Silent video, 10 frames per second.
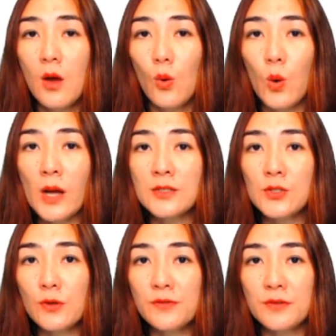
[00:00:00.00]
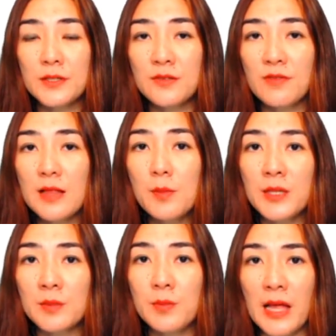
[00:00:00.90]
One software
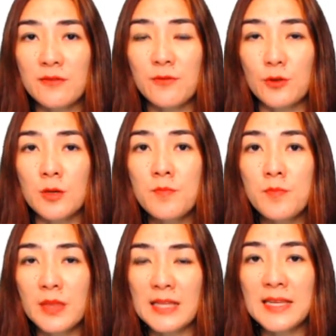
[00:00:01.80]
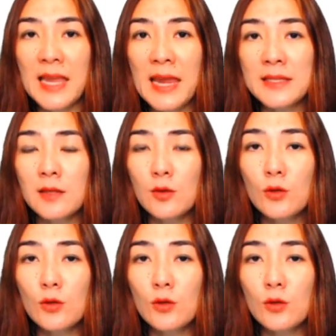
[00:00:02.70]
development platform that gained a lot